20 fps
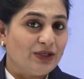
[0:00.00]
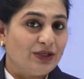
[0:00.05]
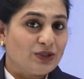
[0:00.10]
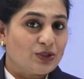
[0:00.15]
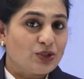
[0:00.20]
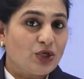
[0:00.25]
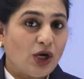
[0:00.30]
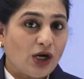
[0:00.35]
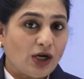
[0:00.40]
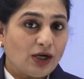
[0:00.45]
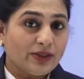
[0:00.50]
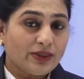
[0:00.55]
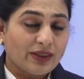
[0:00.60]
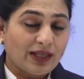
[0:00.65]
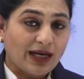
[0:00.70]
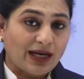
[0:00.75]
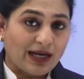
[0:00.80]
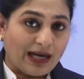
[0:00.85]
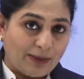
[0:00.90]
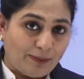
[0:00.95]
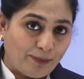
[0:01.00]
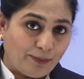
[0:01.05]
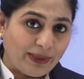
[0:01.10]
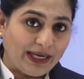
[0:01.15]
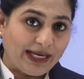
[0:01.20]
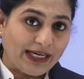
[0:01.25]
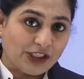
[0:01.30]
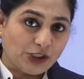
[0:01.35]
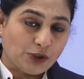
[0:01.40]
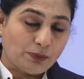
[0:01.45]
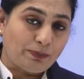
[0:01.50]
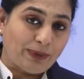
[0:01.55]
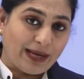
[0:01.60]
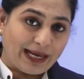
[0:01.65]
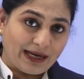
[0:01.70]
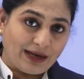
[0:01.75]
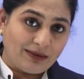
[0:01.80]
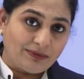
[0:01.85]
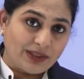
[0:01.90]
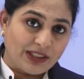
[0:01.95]
So the complete
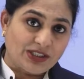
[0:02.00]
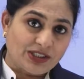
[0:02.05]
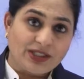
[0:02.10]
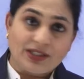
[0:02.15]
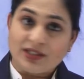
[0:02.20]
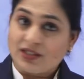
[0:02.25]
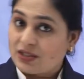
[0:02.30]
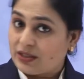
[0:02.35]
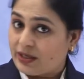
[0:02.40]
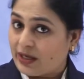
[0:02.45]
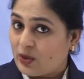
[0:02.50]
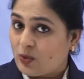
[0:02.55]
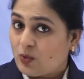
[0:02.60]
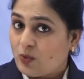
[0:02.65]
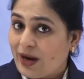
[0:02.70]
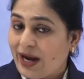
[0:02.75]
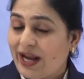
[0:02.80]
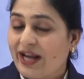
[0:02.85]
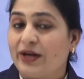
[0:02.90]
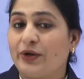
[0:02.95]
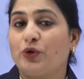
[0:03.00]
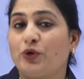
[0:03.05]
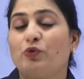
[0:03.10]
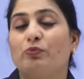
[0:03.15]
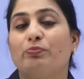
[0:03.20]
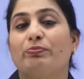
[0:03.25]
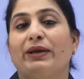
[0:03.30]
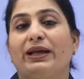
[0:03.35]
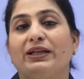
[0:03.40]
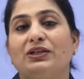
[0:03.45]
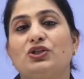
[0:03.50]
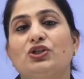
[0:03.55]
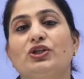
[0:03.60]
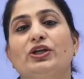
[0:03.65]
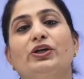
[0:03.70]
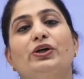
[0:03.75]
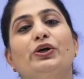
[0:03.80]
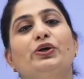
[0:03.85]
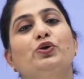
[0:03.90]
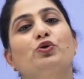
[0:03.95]
parameter is required to
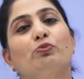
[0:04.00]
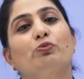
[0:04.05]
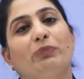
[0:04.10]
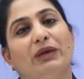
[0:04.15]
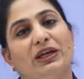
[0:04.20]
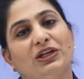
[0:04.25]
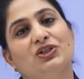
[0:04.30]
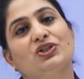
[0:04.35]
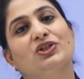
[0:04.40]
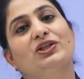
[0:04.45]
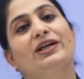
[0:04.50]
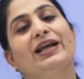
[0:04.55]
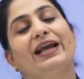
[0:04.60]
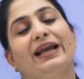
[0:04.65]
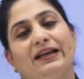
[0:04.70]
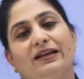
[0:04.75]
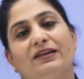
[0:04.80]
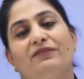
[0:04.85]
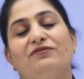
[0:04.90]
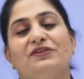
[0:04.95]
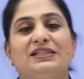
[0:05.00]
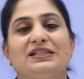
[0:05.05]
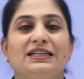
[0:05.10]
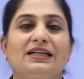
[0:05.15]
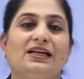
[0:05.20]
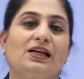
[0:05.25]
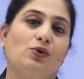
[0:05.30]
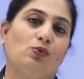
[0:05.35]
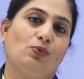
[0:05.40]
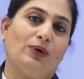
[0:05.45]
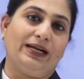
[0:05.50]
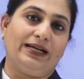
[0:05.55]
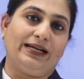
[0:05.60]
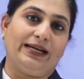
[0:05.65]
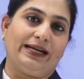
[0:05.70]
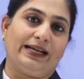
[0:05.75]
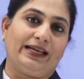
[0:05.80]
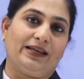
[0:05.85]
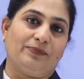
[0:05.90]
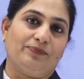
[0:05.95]
mention or to measure any physical
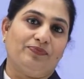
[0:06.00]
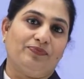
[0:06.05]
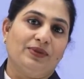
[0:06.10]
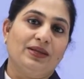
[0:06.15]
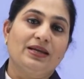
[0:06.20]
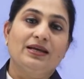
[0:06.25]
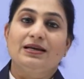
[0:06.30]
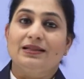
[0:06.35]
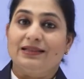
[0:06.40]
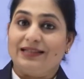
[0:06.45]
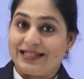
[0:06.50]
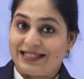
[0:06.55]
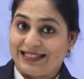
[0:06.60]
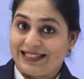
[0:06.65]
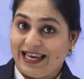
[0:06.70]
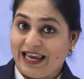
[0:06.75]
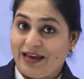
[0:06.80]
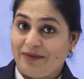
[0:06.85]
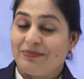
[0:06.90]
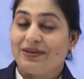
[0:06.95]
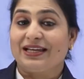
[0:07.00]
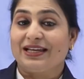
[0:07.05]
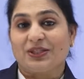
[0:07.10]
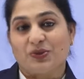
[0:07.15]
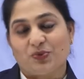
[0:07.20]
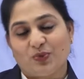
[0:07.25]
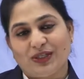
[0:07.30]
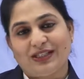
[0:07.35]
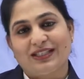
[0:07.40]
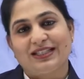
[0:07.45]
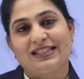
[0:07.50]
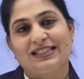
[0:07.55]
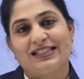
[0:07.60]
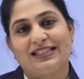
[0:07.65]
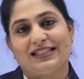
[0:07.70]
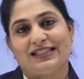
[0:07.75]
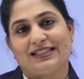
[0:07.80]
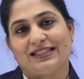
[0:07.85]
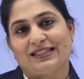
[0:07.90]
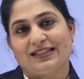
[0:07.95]
quantity. The same is with
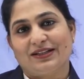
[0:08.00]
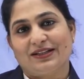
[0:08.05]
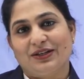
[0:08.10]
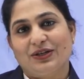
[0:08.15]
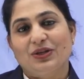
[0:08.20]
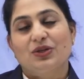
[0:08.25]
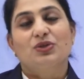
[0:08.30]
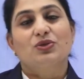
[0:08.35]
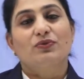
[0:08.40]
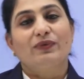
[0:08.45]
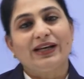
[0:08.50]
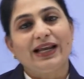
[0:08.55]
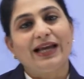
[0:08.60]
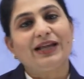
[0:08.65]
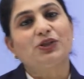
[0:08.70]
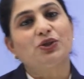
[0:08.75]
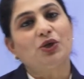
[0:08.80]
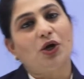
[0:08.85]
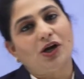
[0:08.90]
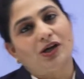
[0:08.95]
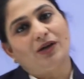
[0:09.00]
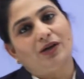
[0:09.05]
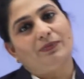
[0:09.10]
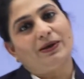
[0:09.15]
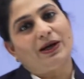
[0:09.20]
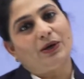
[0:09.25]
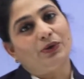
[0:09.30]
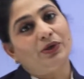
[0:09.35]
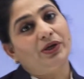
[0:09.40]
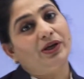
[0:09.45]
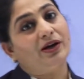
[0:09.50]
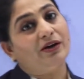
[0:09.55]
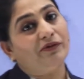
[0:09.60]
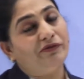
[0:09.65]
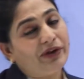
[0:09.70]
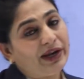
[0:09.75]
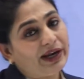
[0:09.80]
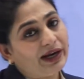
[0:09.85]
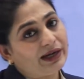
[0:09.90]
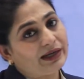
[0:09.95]
distance. So when I talk about
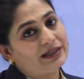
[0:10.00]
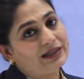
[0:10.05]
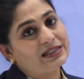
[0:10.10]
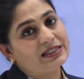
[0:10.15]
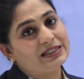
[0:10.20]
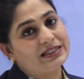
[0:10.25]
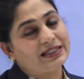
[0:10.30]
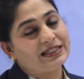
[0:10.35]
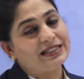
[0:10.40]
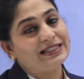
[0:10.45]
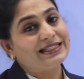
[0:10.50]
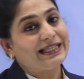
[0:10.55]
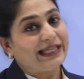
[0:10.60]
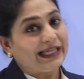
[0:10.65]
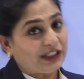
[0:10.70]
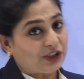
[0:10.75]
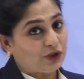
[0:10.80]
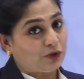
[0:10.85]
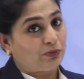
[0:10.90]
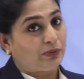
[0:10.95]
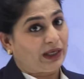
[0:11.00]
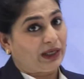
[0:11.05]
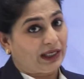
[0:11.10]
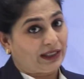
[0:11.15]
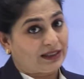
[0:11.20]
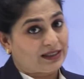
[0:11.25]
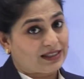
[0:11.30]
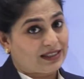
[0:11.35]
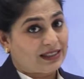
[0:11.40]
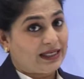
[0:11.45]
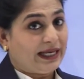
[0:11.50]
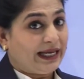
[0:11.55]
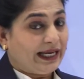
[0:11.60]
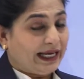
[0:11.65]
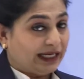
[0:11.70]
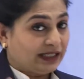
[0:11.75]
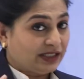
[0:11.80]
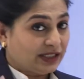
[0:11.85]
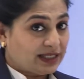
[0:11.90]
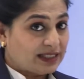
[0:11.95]
covering a distance, it means
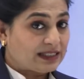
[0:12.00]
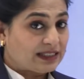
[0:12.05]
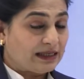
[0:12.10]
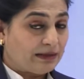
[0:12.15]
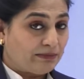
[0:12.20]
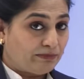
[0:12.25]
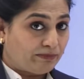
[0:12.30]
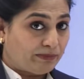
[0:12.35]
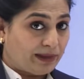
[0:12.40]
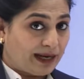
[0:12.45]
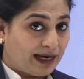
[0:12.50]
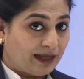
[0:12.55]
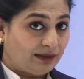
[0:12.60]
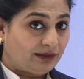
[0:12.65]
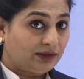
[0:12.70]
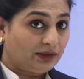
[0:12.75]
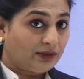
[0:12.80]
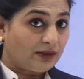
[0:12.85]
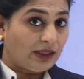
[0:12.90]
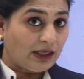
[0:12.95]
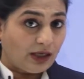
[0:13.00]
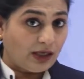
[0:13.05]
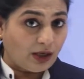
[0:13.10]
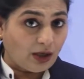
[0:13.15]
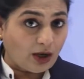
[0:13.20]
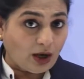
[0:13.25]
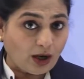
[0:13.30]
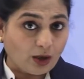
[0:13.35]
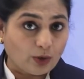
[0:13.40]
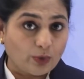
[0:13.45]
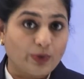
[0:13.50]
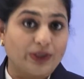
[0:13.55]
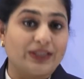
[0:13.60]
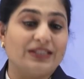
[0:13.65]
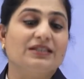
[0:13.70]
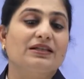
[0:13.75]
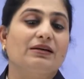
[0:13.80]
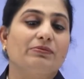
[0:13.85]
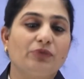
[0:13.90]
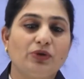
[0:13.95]
it is some path along with
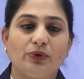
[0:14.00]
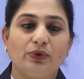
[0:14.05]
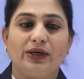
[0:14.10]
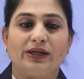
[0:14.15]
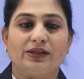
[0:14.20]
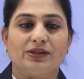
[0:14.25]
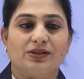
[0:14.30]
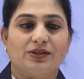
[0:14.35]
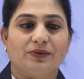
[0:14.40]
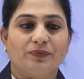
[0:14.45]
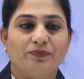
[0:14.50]
some unit.